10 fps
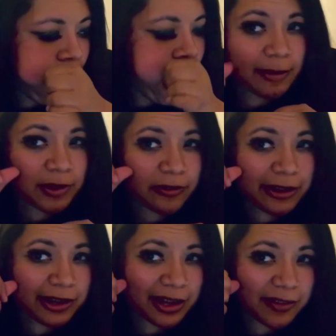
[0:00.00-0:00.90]
I'm
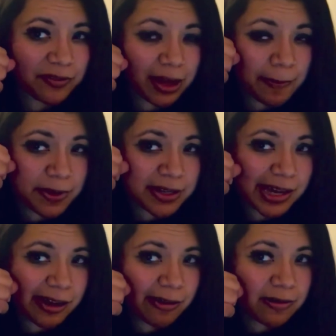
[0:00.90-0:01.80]
going kind of up and
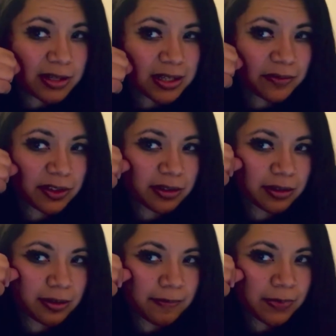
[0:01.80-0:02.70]
down to
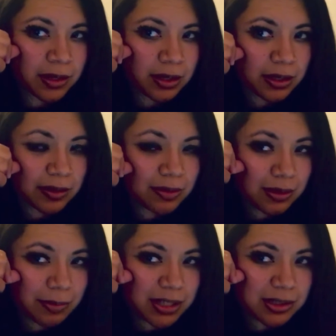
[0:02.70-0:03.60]
feel if
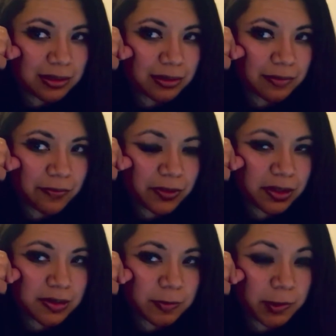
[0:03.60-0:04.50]
the muscle
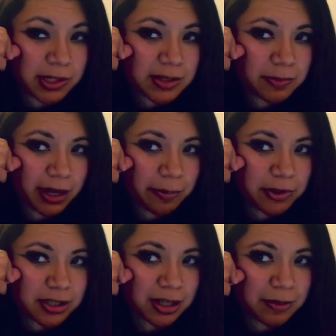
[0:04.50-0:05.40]
feels worse when I
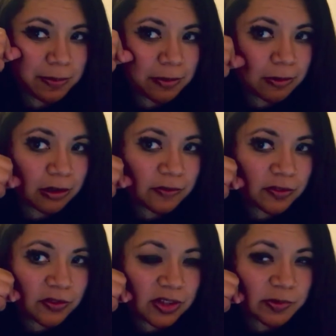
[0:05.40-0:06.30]
push up, or if
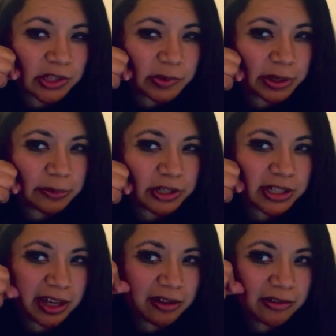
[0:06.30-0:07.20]
it feels worse when I push
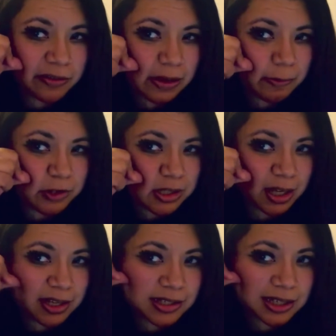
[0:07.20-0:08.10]
down, or if I push
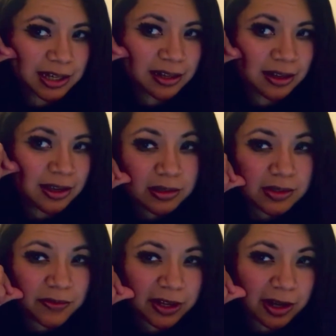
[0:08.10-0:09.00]
side to side,
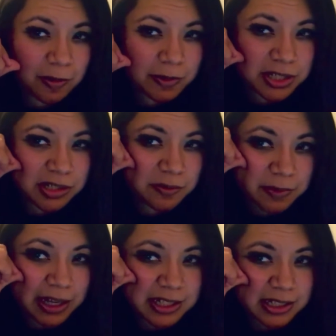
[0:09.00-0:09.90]
to figure out which
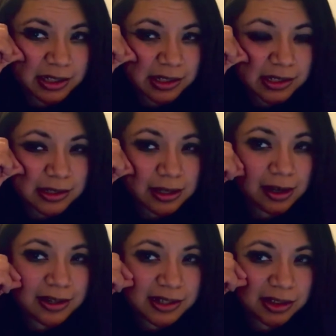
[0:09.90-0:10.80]
direction is
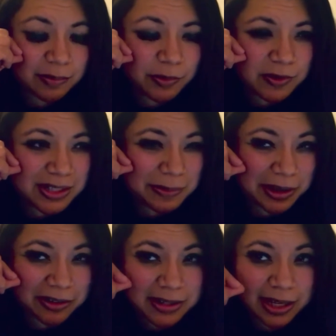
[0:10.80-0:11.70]
causing the most
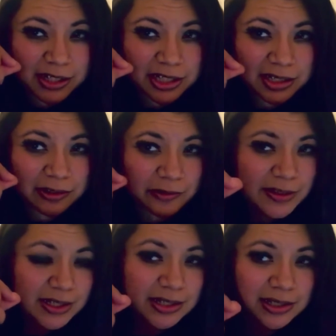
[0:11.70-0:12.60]
amount of tension or
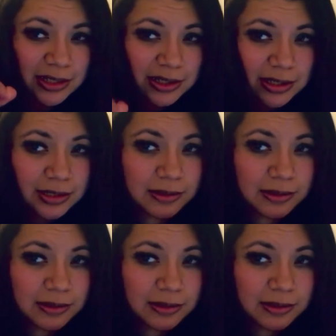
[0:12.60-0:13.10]
resistance.